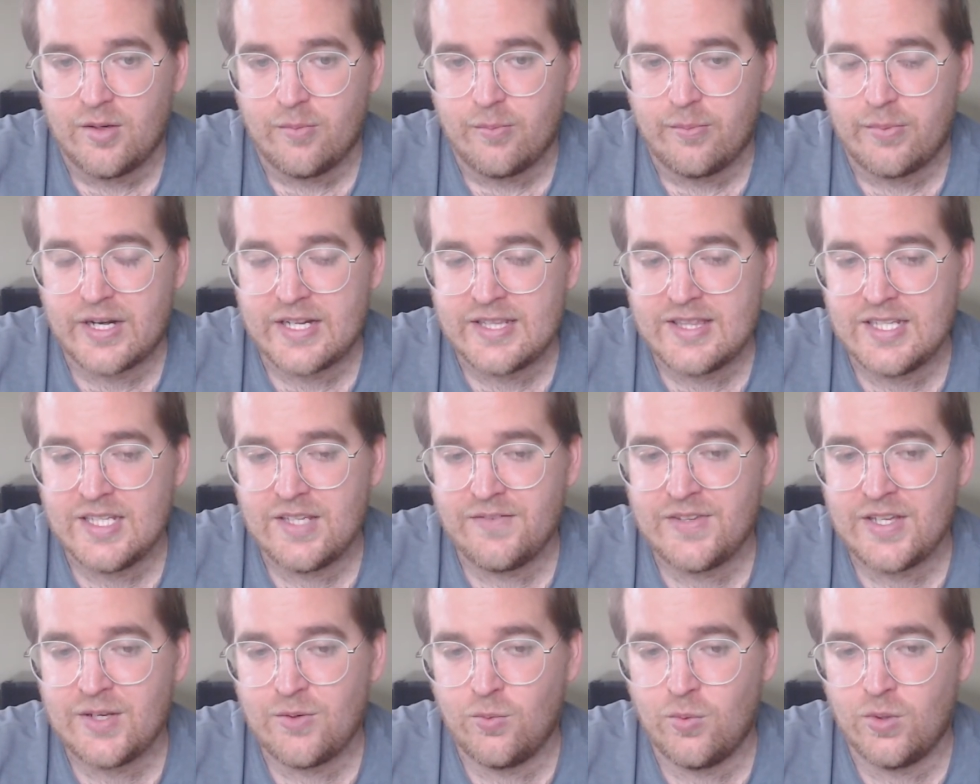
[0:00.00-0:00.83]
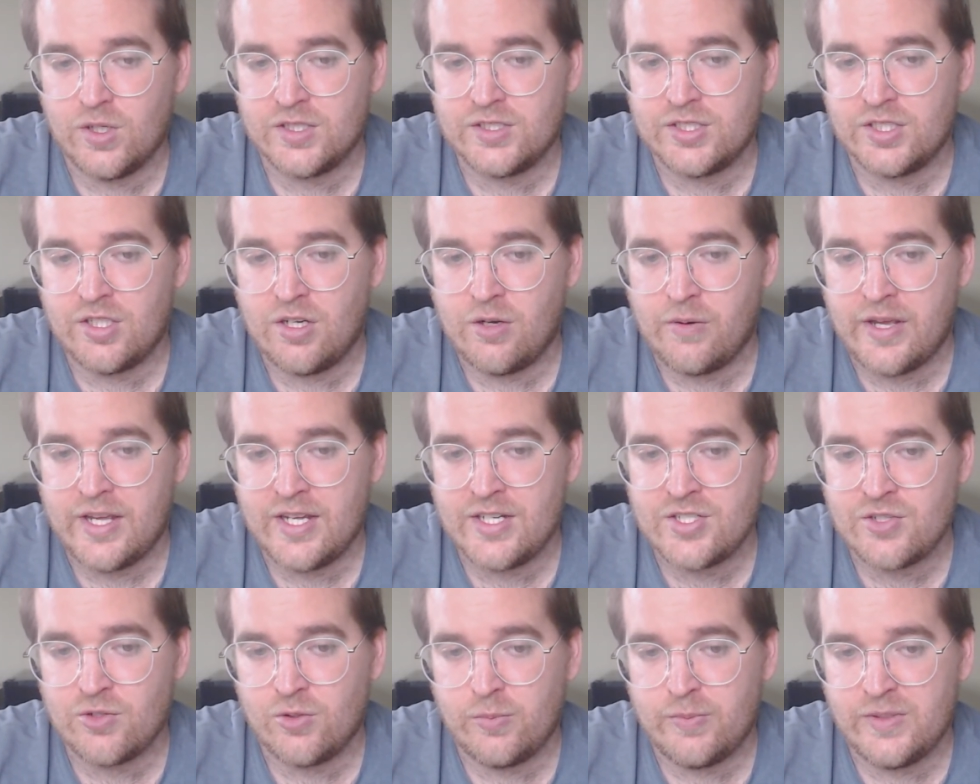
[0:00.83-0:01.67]
But I think if they were to go
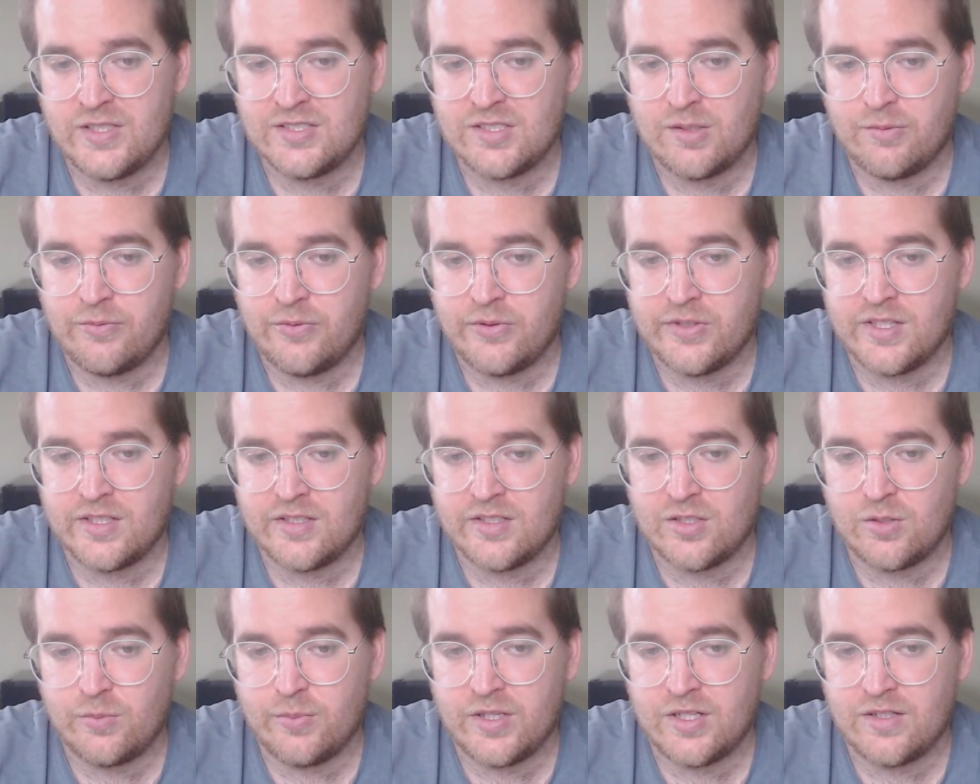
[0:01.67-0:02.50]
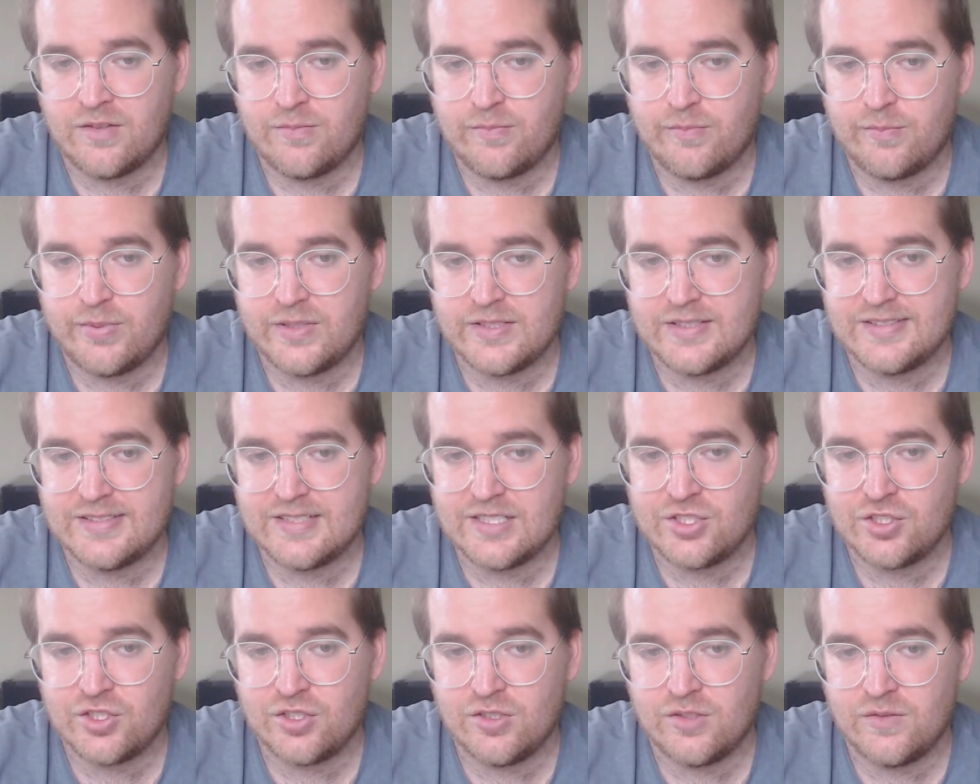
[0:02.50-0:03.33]
edge, it would be someone with a little bit of
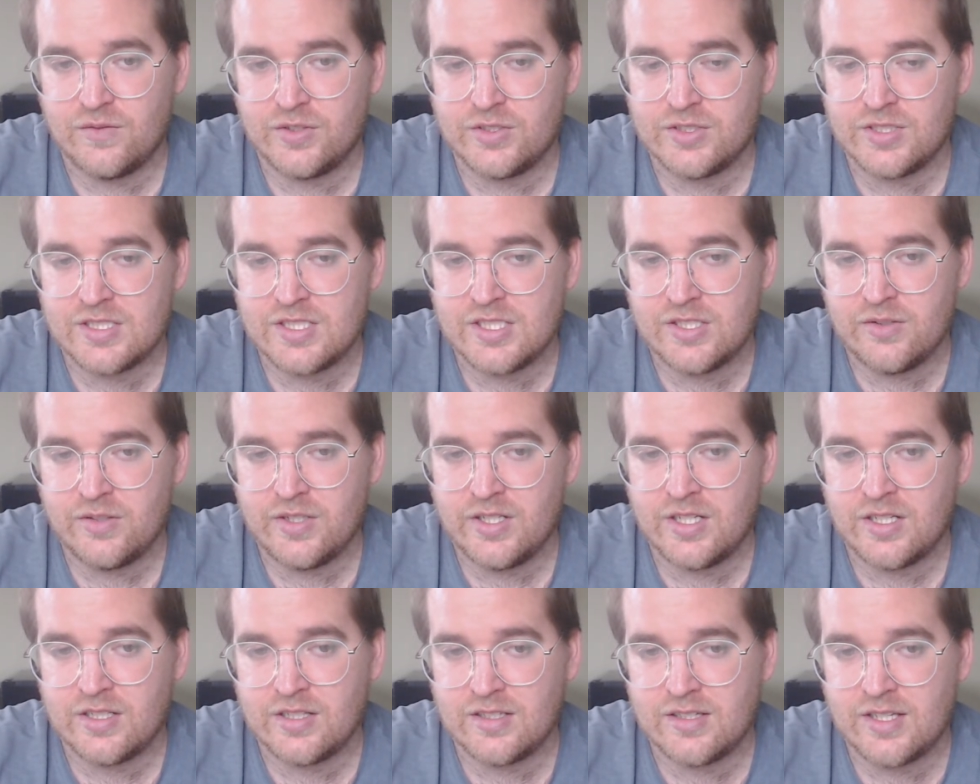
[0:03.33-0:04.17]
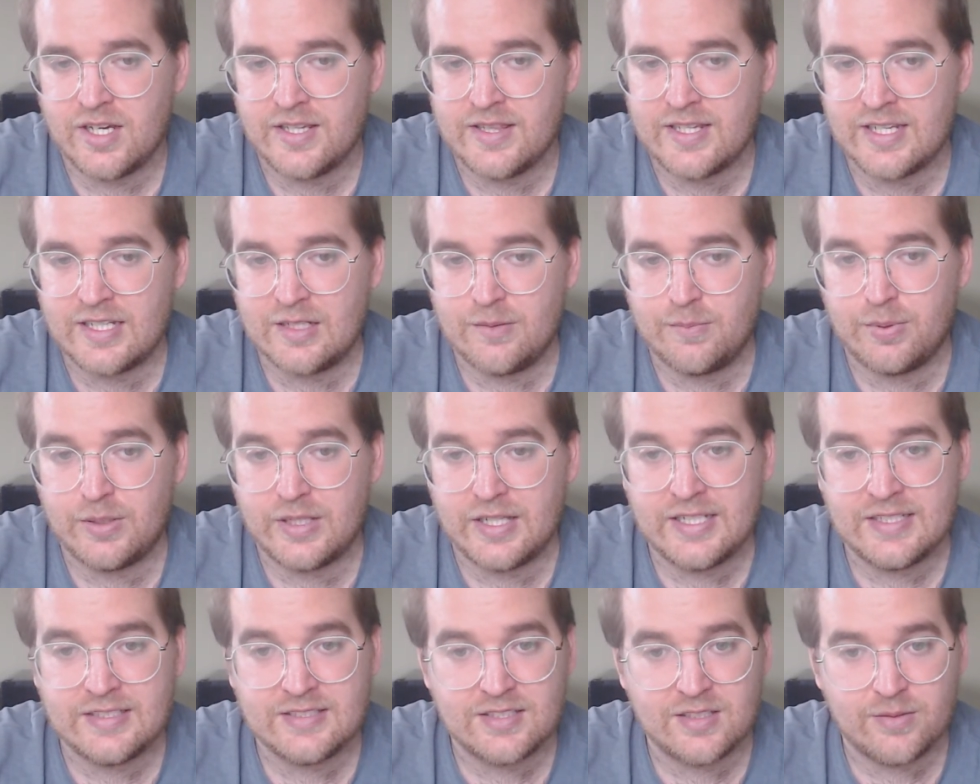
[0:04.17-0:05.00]
positional versatility on the line that could
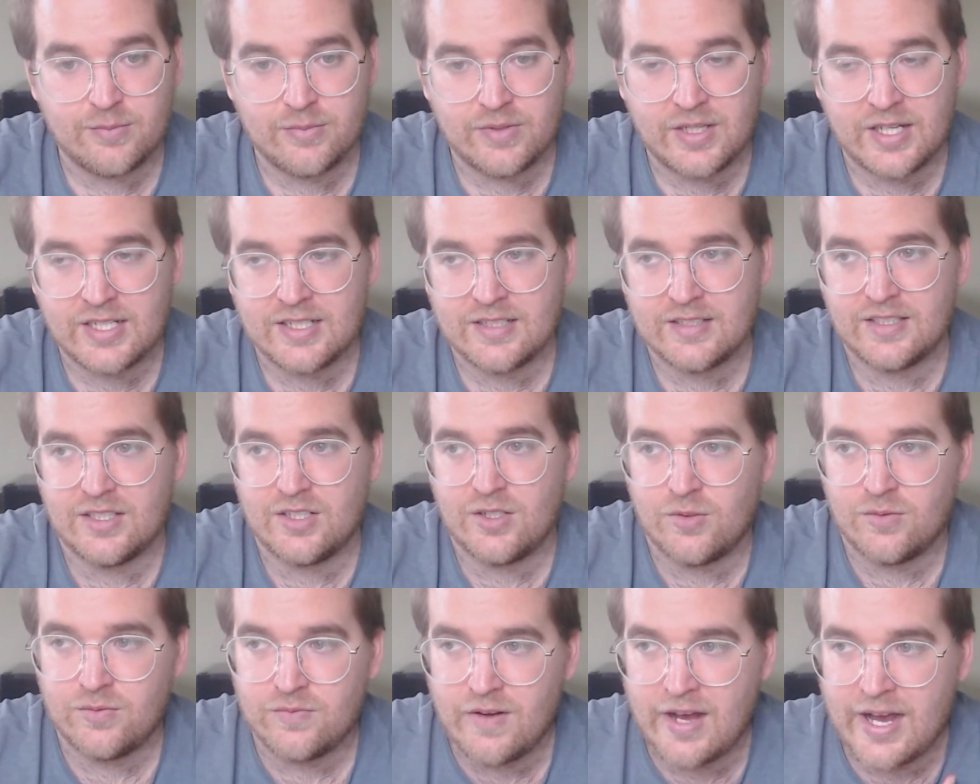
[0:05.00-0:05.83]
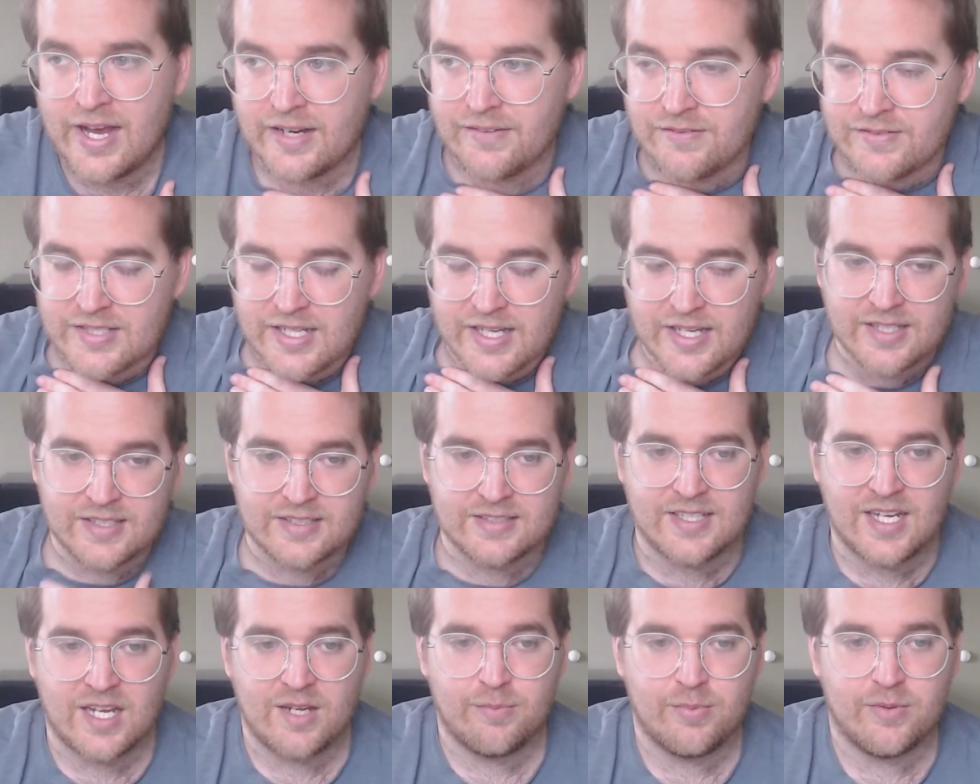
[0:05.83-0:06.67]
play some 5 tech
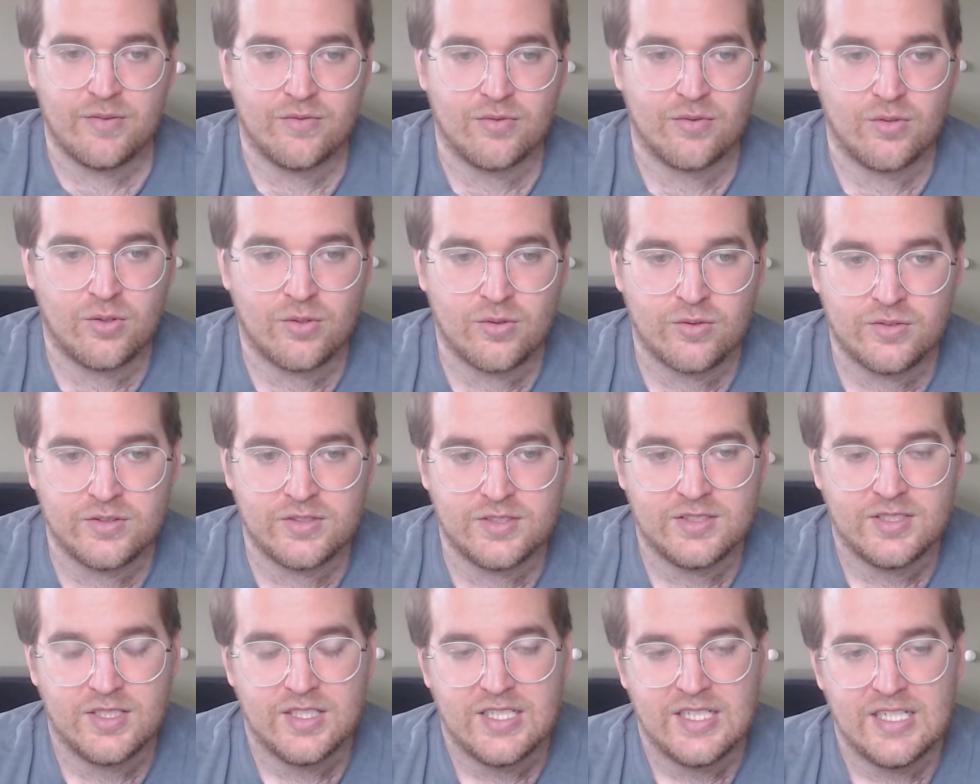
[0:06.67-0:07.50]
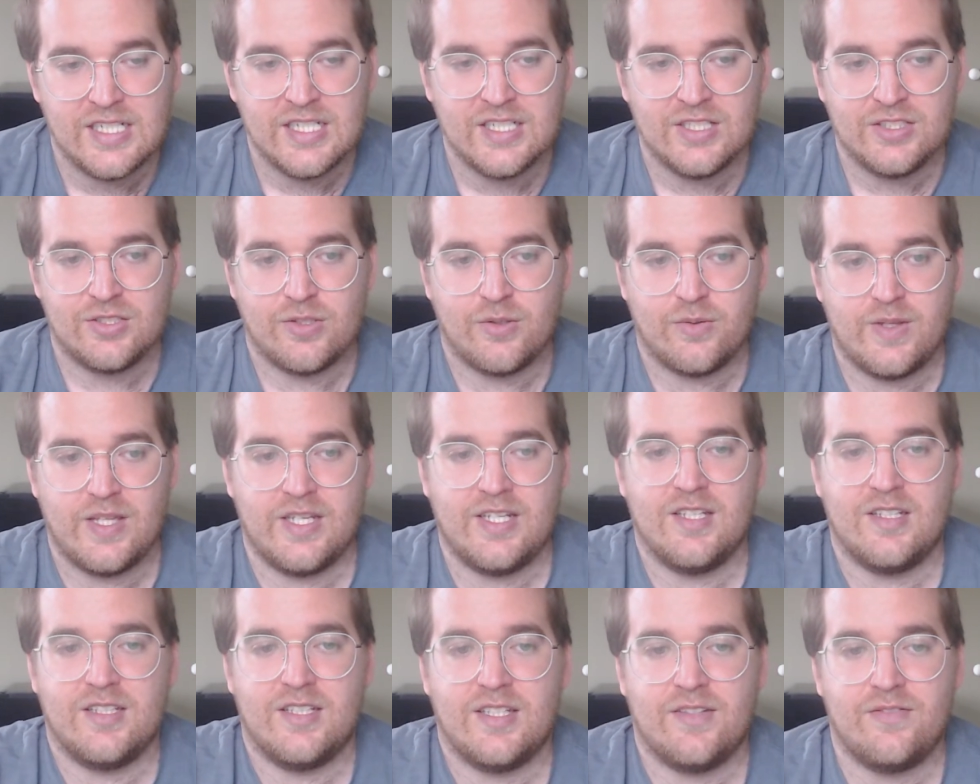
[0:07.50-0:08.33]
type of roles, so they
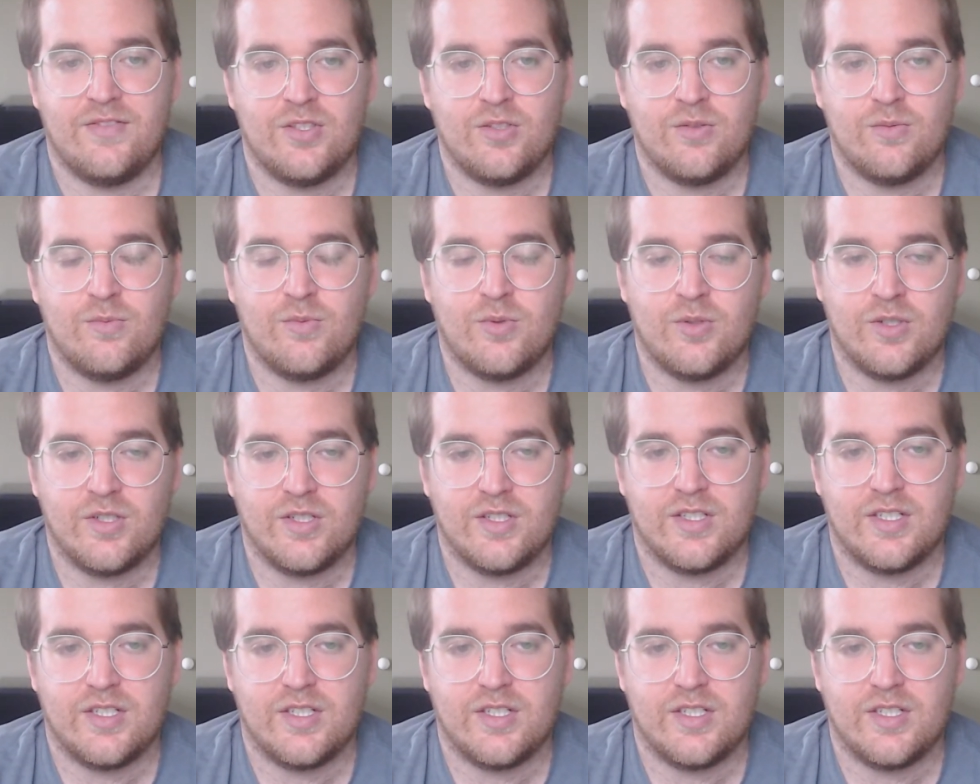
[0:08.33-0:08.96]
could give you more.